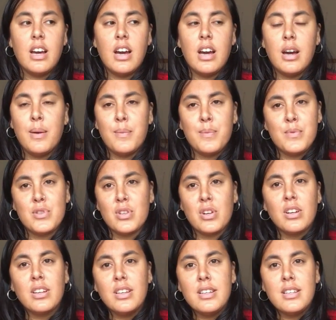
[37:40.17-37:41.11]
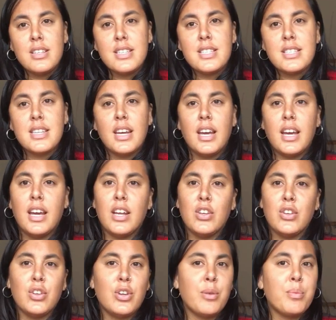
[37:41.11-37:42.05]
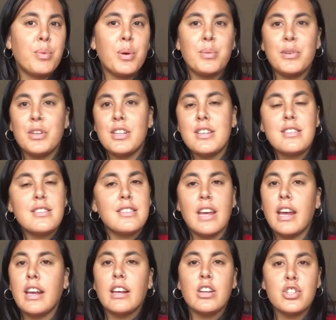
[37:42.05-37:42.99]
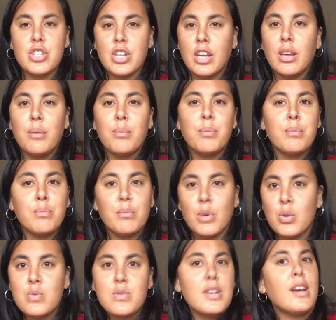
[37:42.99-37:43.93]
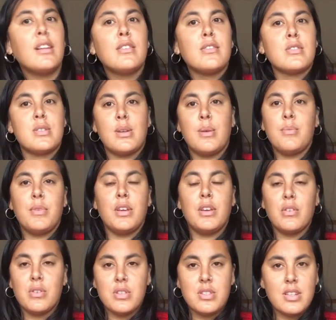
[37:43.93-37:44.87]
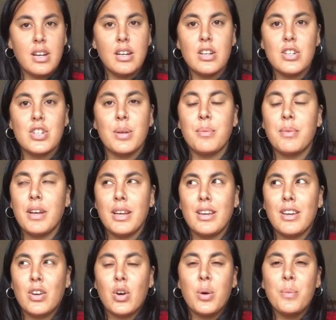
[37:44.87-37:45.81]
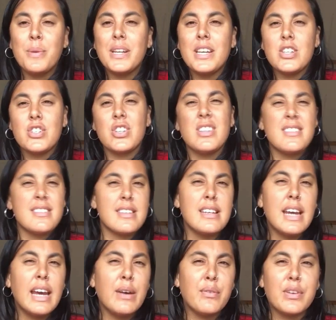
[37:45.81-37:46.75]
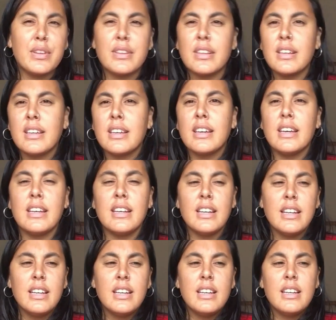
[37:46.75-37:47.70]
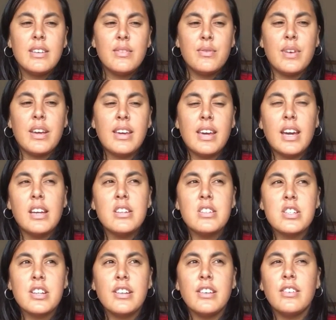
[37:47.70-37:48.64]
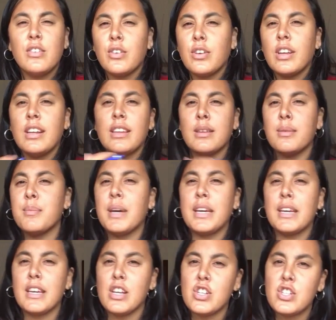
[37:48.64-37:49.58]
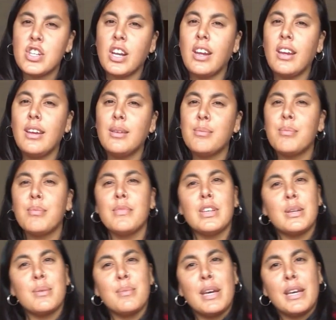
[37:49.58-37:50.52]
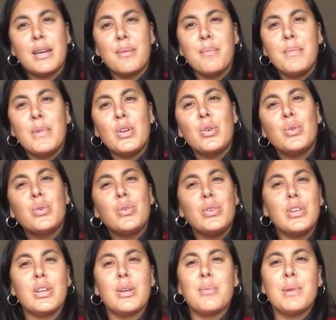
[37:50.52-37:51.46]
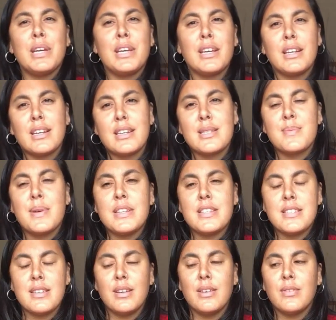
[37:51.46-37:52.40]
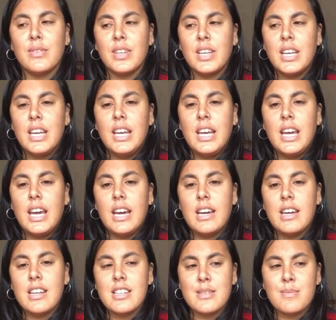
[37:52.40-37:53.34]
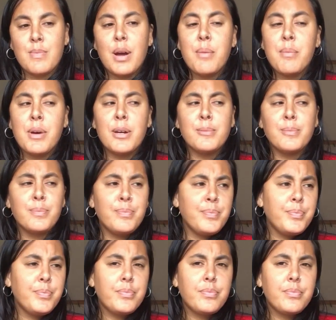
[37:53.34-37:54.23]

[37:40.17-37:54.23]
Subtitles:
and you could probably stay in a cheap motel or something, or stay in a cheap, like, accommodation isn't everything. Vacation, you can either make it cheap, you can make it middle, or you can make it expensive. And my mum